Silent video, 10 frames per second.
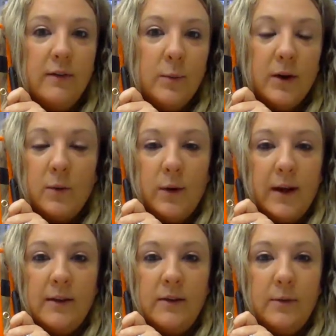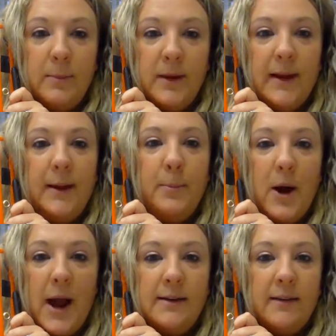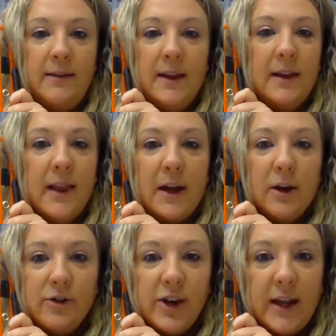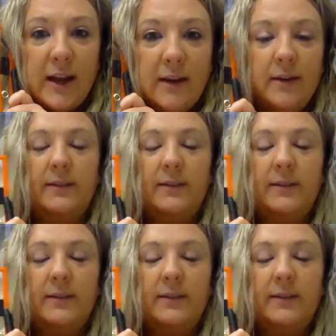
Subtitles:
we're going to be practicing the letter G.